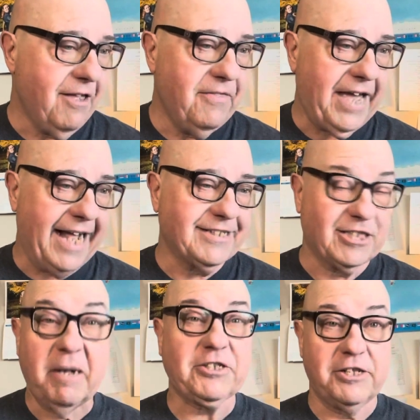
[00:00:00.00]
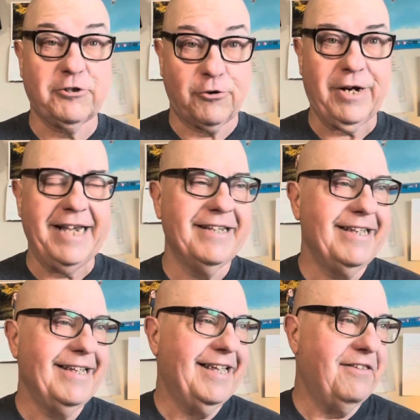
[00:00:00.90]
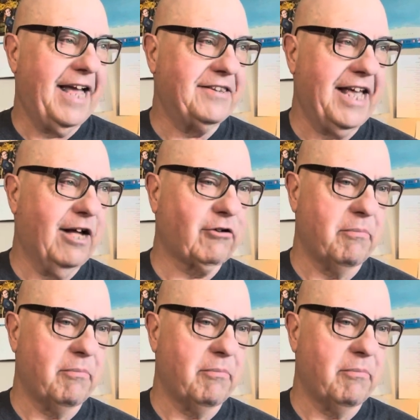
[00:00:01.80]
that, especially the tree, that the Elgar